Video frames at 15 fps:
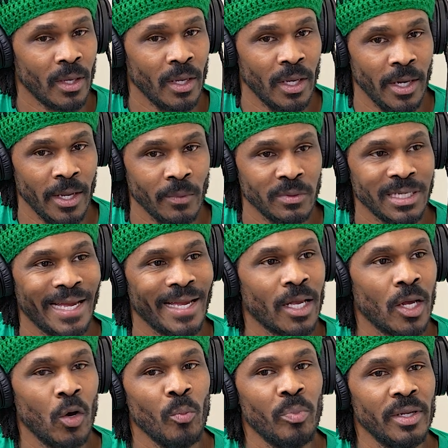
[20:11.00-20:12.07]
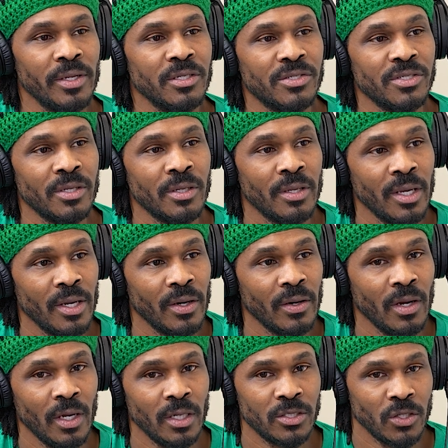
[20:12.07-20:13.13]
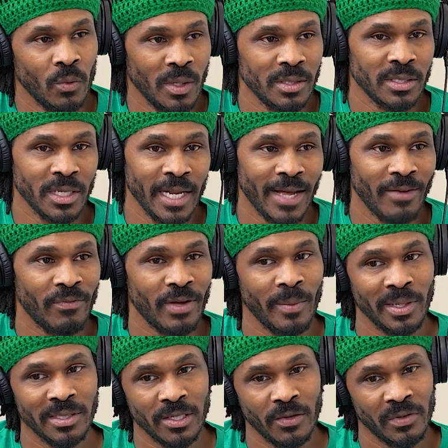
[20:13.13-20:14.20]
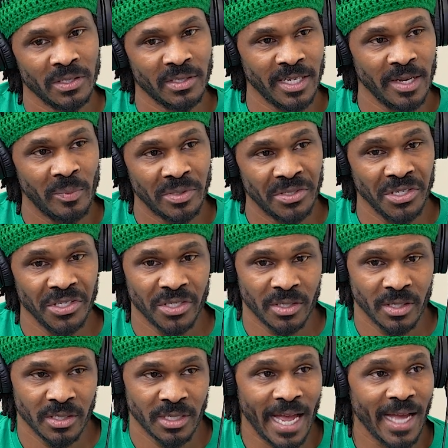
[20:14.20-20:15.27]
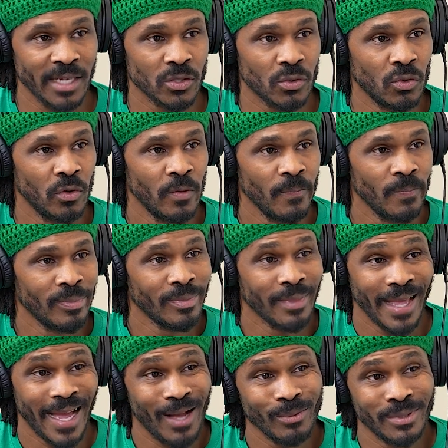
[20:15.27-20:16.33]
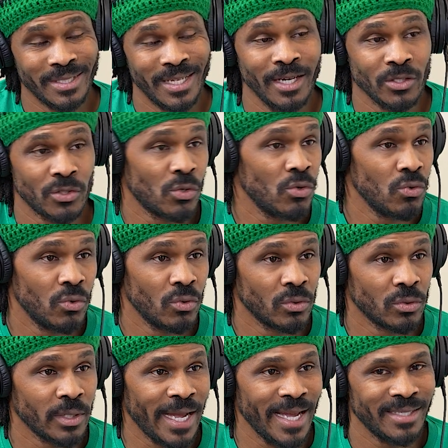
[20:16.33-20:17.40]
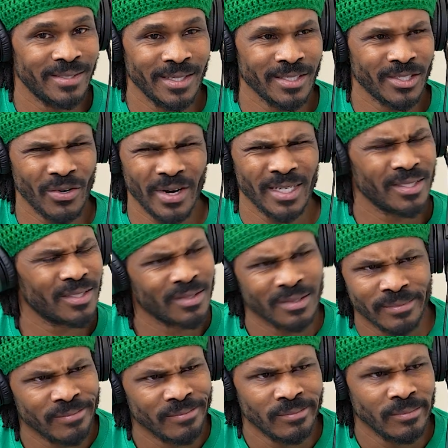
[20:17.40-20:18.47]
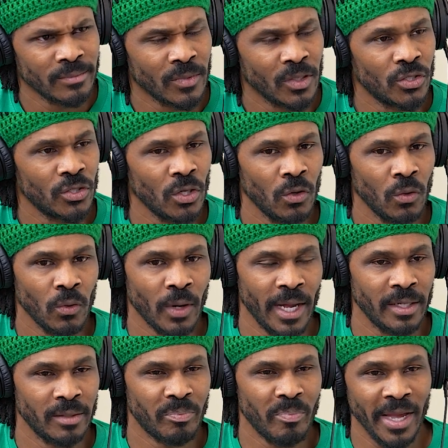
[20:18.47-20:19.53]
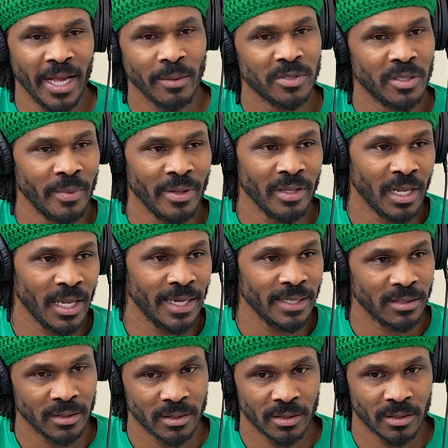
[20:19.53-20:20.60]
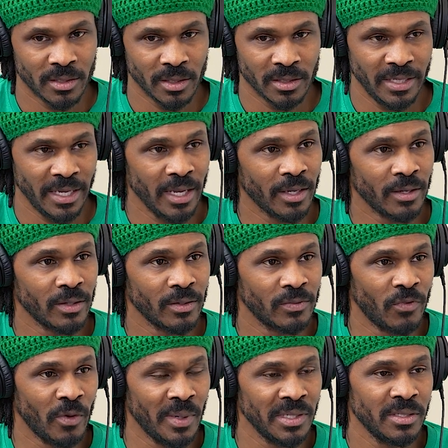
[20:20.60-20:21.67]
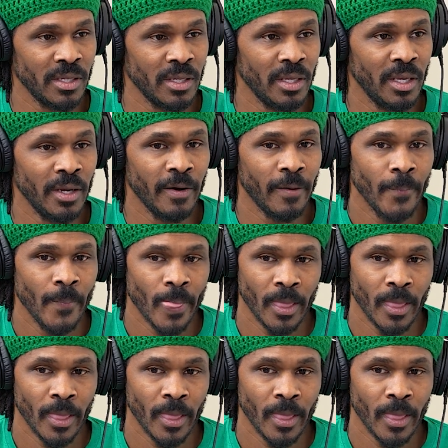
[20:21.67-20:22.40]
And they was like, "Go play your senior year." So once again, I found myself in the same position as high school. I was done school. I had right. six credits. Yeah. So I'd make up some other classes to take yeah. for my senior year.